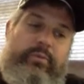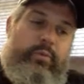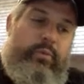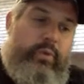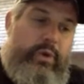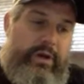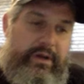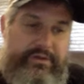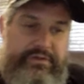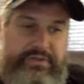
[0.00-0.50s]

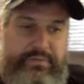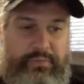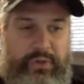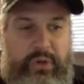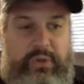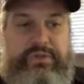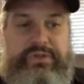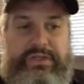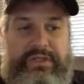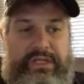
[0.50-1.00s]
is
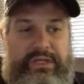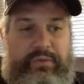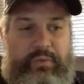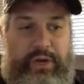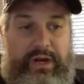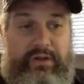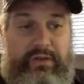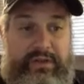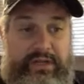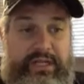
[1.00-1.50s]
where
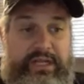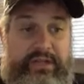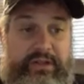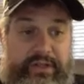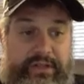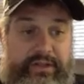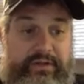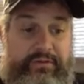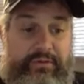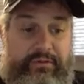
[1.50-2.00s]

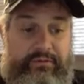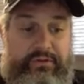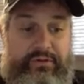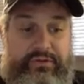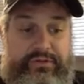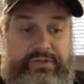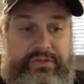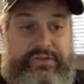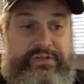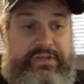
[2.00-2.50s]
supposedly where the
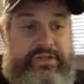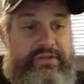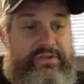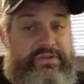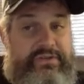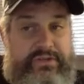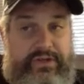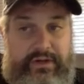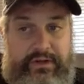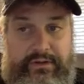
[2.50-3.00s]
Neolithic
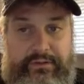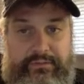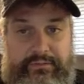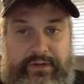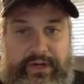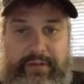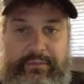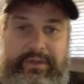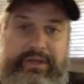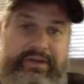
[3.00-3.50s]
Revolution is
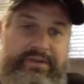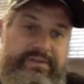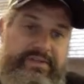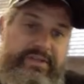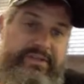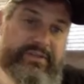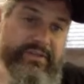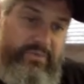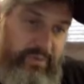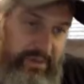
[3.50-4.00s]
going to
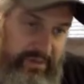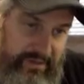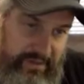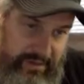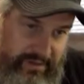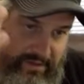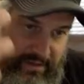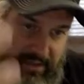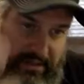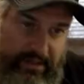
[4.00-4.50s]
start, right?
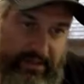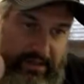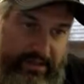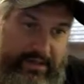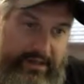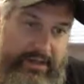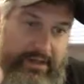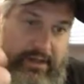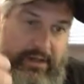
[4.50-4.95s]
Because this is one of